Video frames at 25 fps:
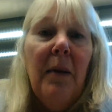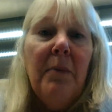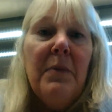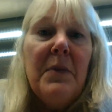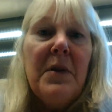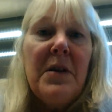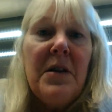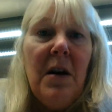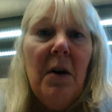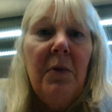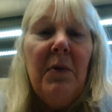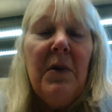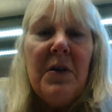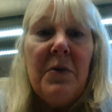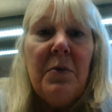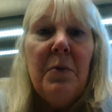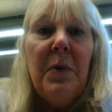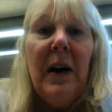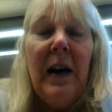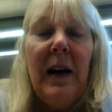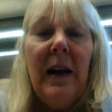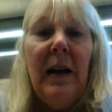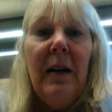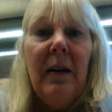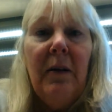So it's
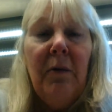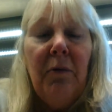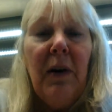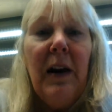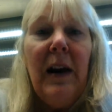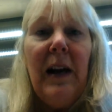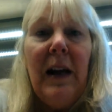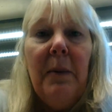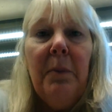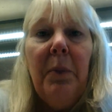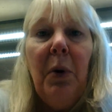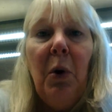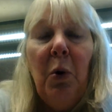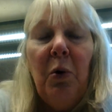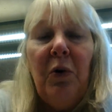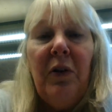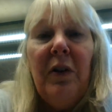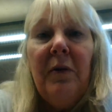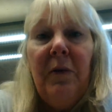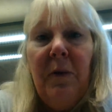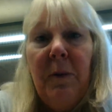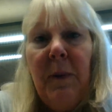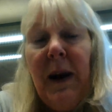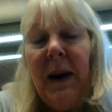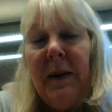really, really
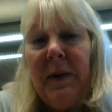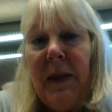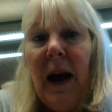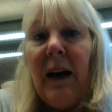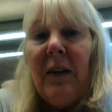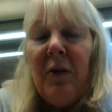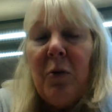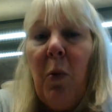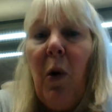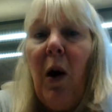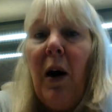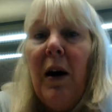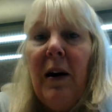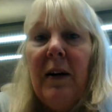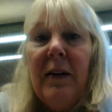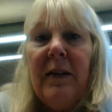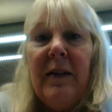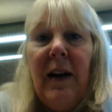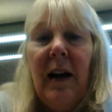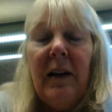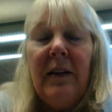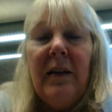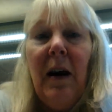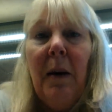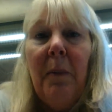important for me, and that's why I
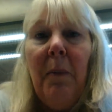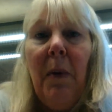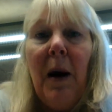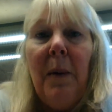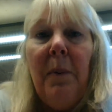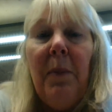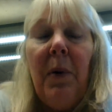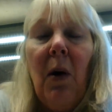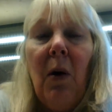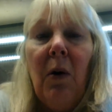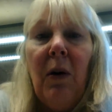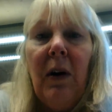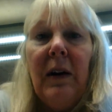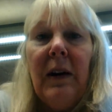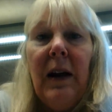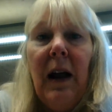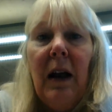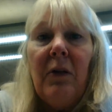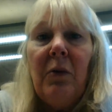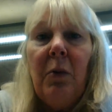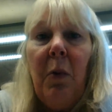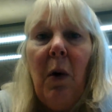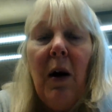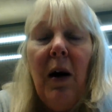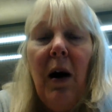set up my blog, and
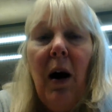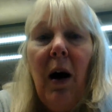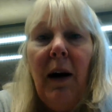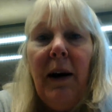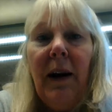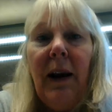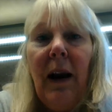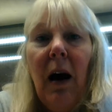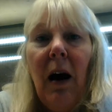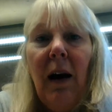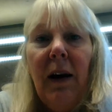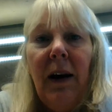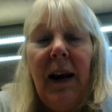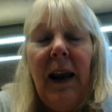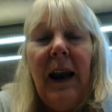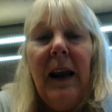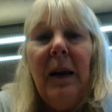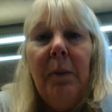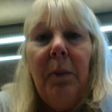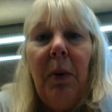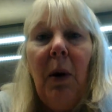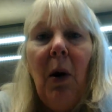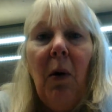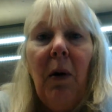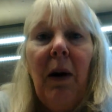that's why I
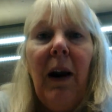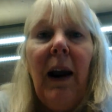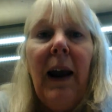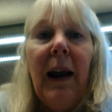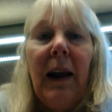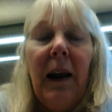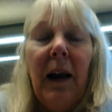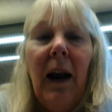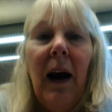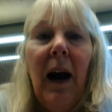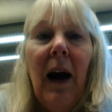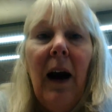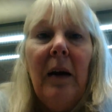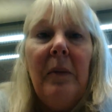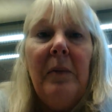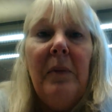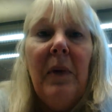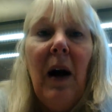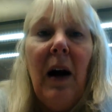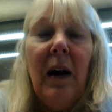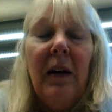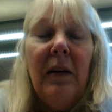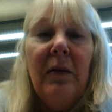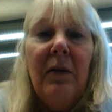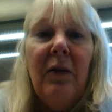keep blogging
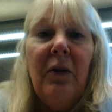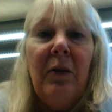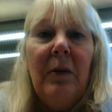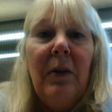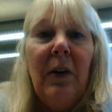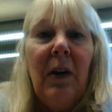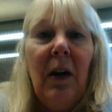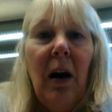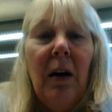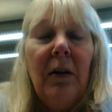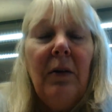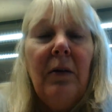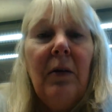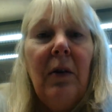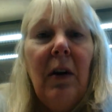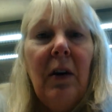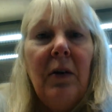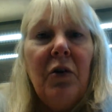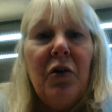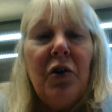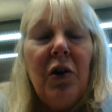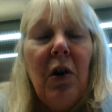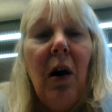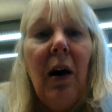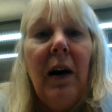
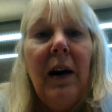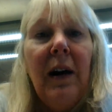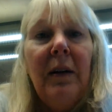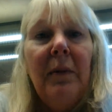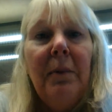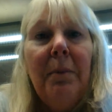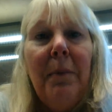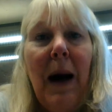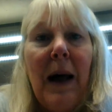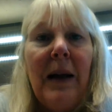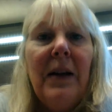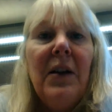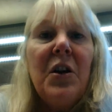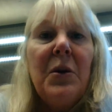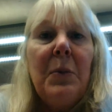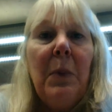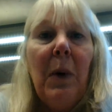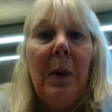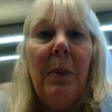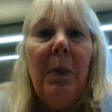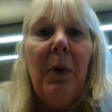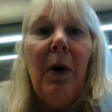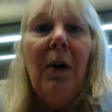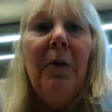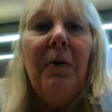and try and manage
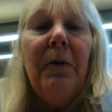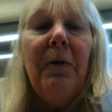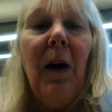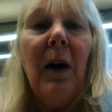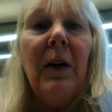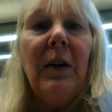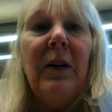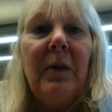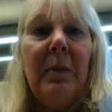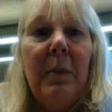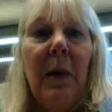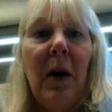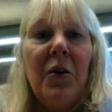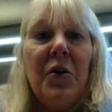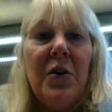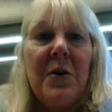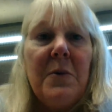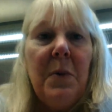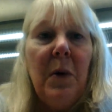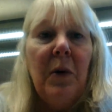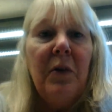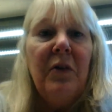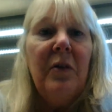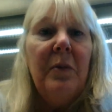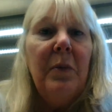my profile as much as
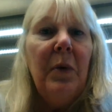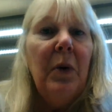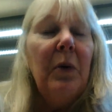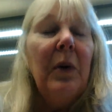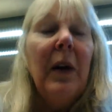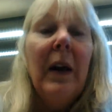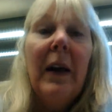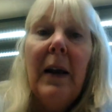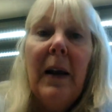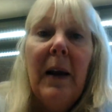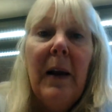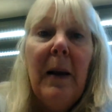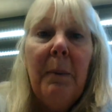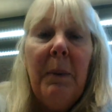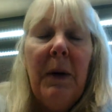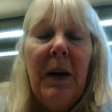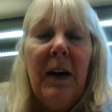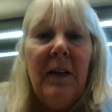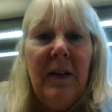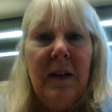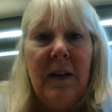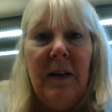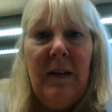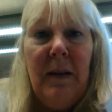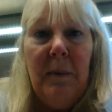possible,
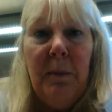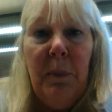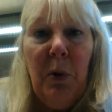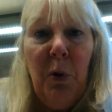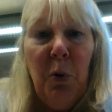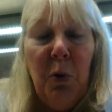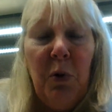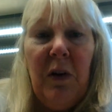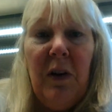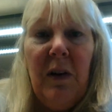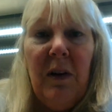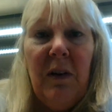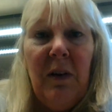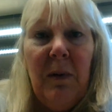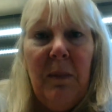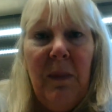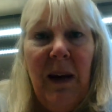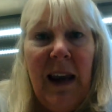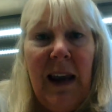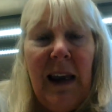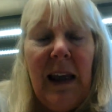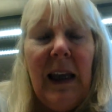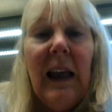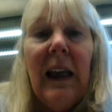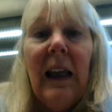because it's important to
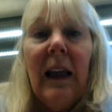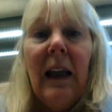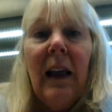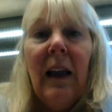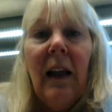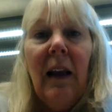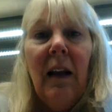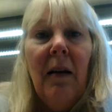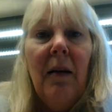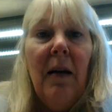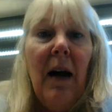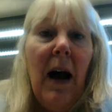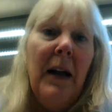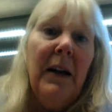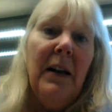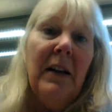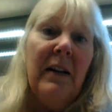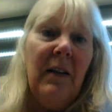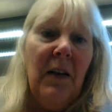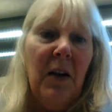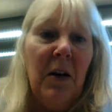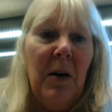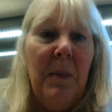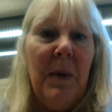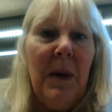me, and
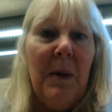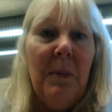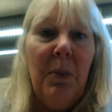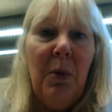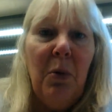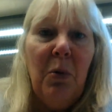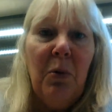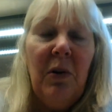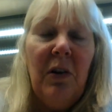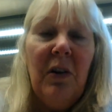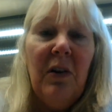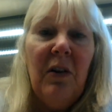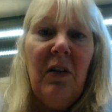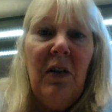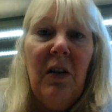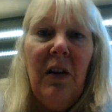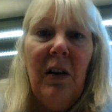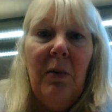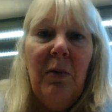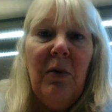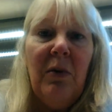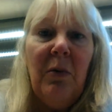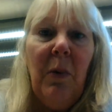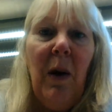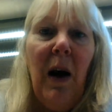it's going to be important to
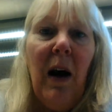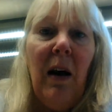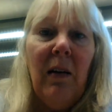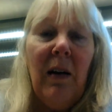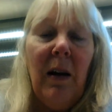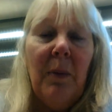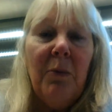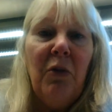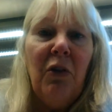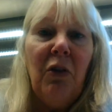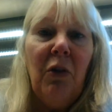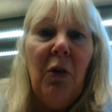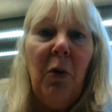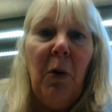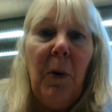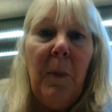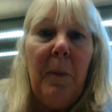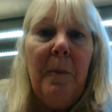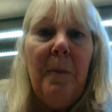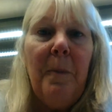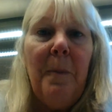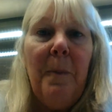you as well, I'm sure.